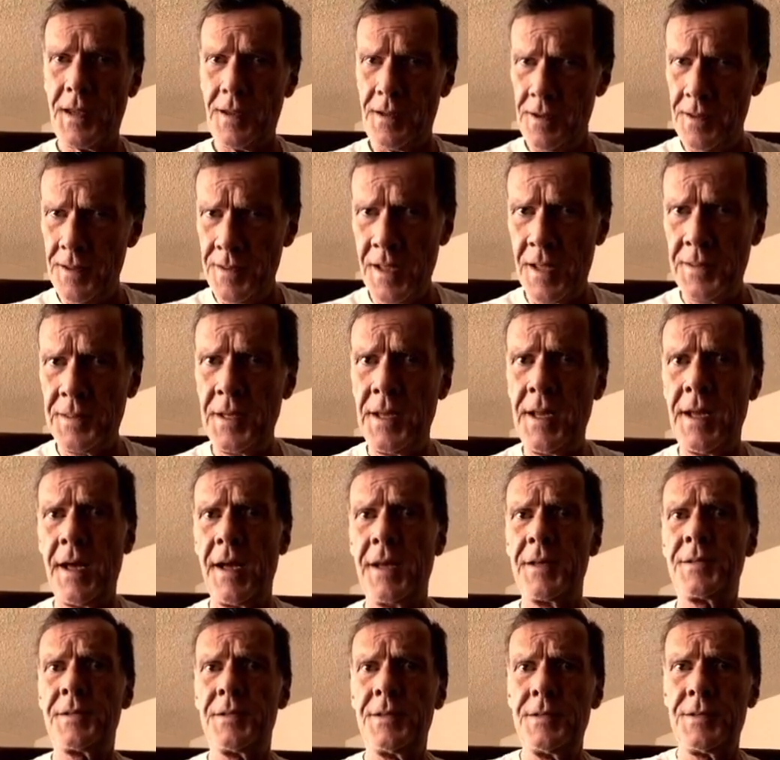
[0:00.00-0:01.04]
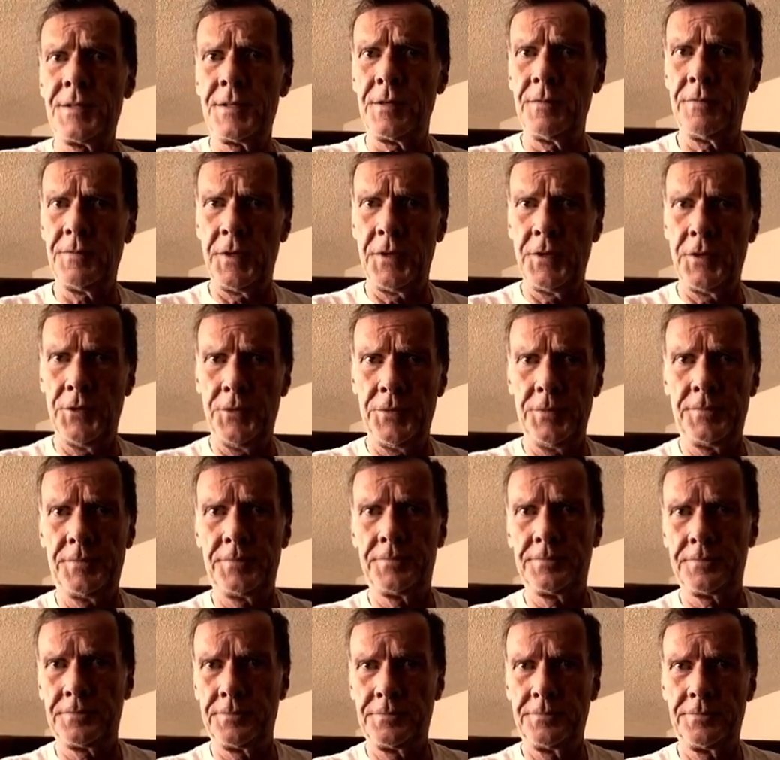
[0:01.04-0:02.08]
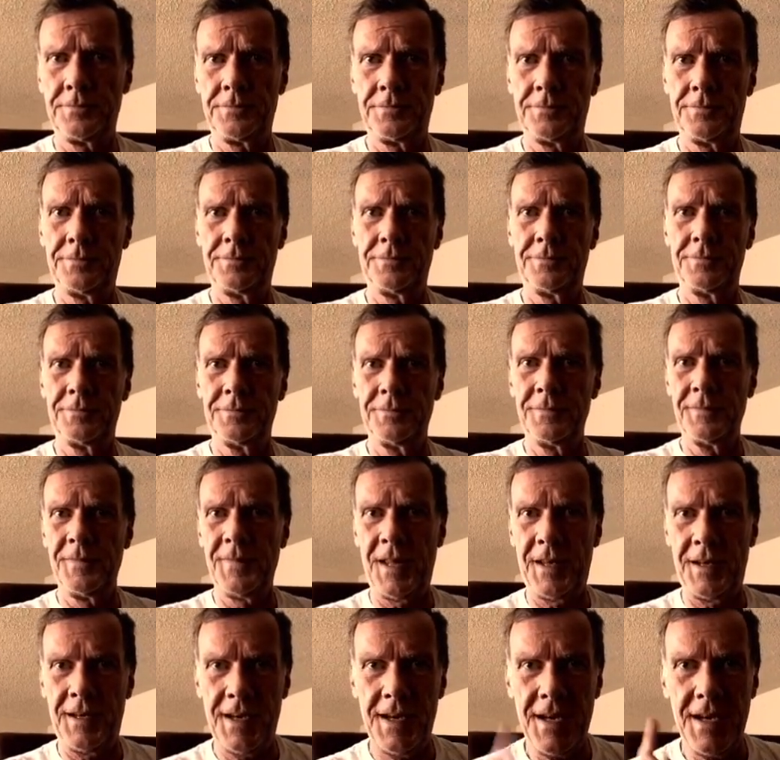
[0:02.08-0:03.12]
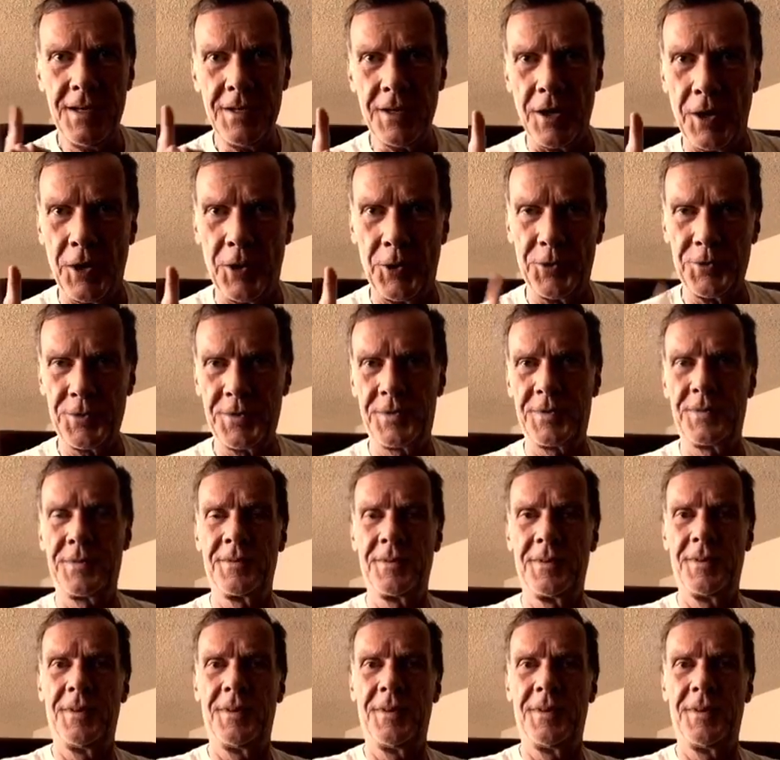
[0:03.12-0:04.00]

and that the essence of you that he knows,